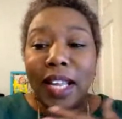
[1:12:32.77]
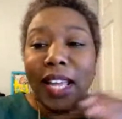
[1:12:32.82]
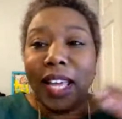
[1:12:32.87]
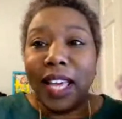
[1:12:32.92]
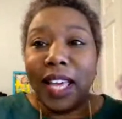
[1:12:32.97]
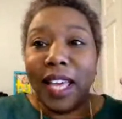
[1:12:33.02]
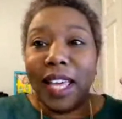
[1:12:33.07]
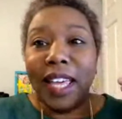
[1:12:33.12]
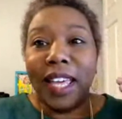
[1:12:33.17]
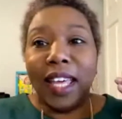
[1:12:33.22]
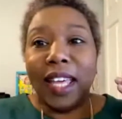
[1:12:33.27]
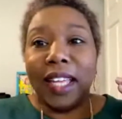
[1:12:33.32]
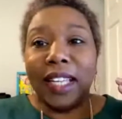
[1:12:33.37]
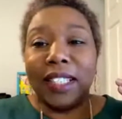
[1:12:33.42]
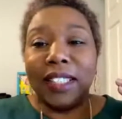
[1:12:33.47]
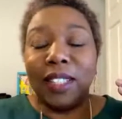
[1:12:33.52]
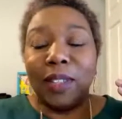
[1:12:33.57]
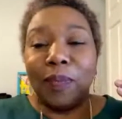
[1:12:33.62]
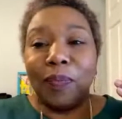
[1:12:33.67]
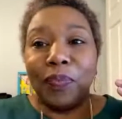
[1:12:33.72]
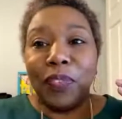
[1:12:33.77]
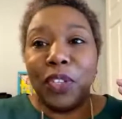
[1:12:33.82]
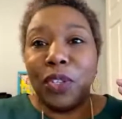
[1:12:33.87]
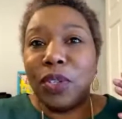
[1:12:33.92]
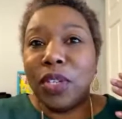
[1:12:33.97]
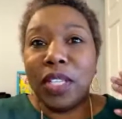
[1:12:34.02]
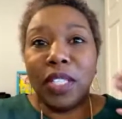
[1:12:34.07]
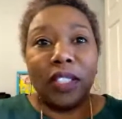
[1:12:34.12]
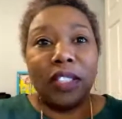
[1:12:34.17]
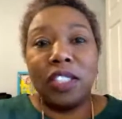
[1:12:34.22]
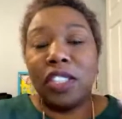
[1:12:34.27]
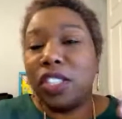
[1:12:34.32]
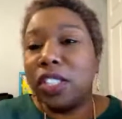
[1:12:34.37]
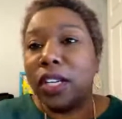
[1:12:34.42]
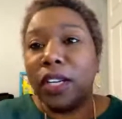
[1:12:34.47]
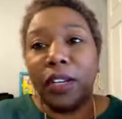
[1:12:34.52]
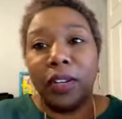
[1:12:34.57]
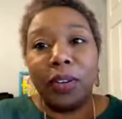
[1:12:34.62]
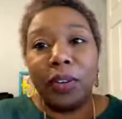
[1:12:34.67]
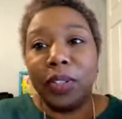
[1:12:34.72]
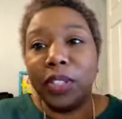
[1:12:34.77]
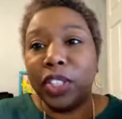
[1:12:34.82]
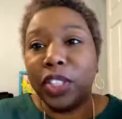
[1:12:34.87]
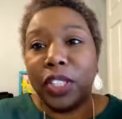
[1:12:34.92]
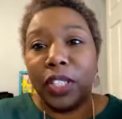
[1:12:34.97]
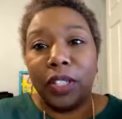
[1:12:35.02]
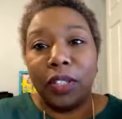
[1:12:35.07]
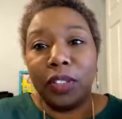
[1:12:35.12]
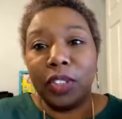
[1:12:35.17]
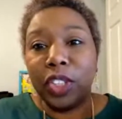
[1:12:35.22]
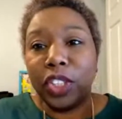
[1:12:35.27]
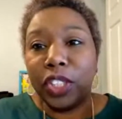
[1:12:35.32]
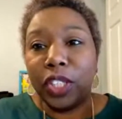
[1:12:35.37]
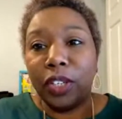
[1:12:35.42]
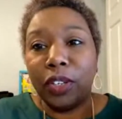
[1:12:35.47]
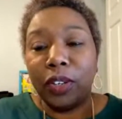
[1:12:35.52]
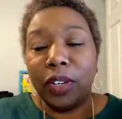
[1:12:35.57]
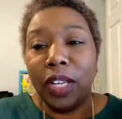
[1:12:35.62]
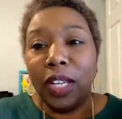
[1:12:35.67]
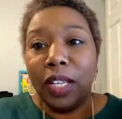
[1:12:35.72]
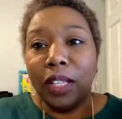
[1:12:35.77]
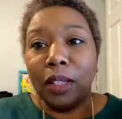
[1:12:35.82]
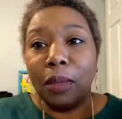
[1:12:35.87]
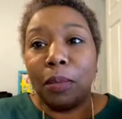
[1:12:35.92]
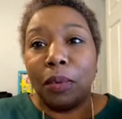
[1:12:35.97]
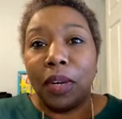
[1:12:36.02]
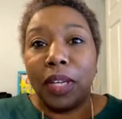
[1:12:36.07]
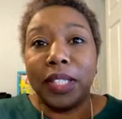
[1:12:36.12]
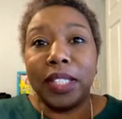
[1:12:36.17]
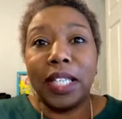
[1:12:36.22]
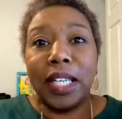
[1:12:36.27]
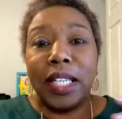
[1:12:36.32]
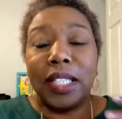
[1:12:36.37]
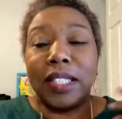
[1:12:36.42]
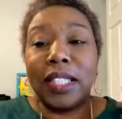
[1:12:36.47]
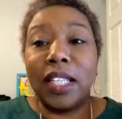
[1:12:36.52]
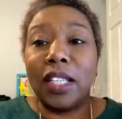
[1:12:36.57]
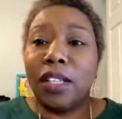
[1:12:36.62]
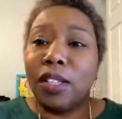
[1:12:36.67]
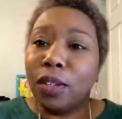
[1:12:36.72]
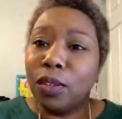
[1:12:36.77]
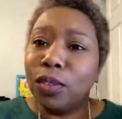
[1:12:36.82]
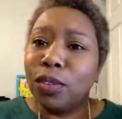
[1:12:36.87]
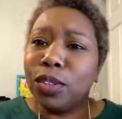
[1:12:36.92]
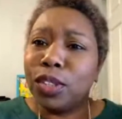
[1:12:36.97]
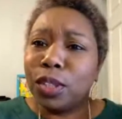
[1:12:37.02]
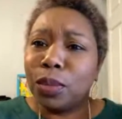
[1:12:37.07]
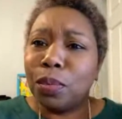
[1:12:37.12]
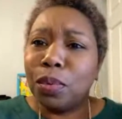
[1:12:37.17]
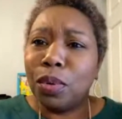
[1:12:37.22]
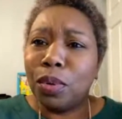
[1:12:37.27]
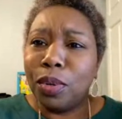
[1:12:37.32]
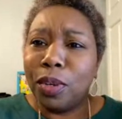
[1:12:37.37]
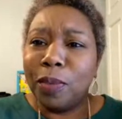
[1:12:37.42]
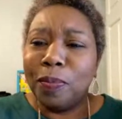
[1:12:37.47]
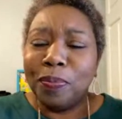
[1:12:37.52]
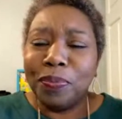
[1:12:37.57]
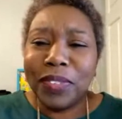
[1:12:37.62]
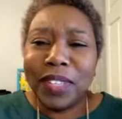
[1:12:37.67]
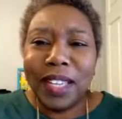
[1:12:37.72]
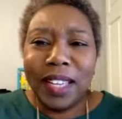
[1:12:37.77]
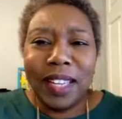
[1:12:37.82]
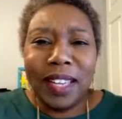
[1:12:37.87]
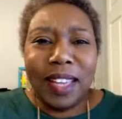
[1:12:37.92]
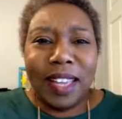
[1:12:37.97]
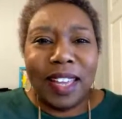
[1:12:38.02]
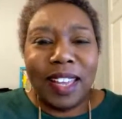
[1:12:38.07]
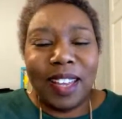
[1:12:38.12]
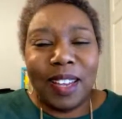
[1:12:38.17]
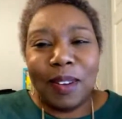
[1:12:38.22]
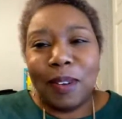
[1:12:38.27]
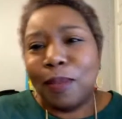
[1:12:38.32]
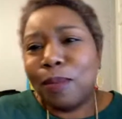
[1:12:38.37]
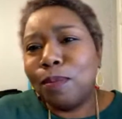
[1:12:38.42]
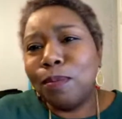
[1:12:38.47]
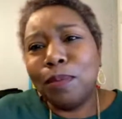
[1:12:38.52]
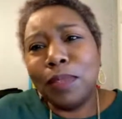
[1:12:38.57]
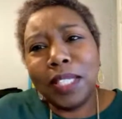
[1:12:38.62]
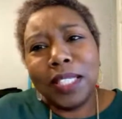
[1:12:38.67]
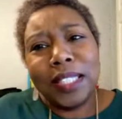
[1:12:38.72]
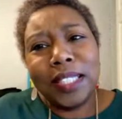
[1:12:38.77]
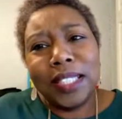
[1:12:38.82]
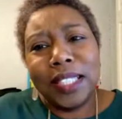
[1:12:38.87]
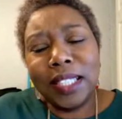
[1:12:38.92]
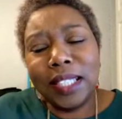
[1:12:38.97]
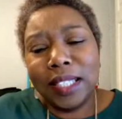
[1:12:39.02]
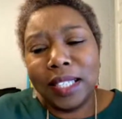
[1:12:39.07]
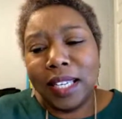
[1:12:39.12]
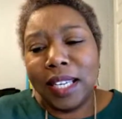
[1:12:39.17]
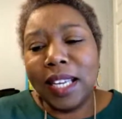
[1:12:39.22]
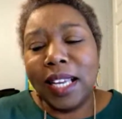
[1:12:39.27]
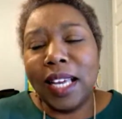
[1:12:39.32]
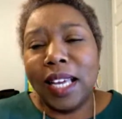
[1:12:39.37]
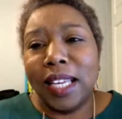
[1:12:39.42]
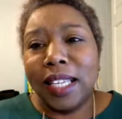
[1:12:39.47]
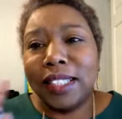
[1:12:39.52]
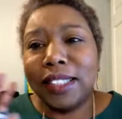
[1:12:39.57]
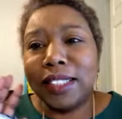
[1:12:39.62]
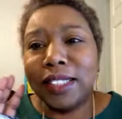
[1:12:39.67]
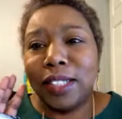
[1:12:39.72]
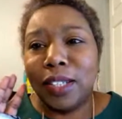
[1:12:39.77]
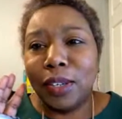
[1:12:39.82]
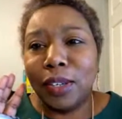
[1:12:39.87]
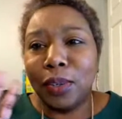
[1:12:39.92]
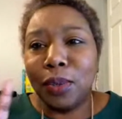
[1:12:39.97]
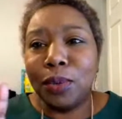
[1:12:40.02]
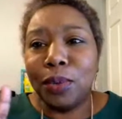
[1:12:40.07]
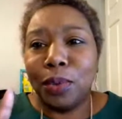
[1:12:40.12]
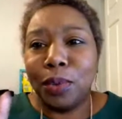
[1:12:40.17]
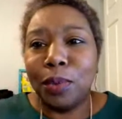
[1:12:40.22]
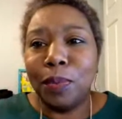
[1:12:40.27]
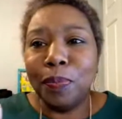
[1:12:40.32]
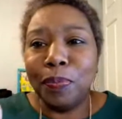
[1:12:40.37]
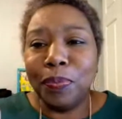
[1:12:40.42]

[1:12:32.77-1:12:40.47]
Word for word: And you can share, share, share, broadcast, and go support uh, Misti and her group.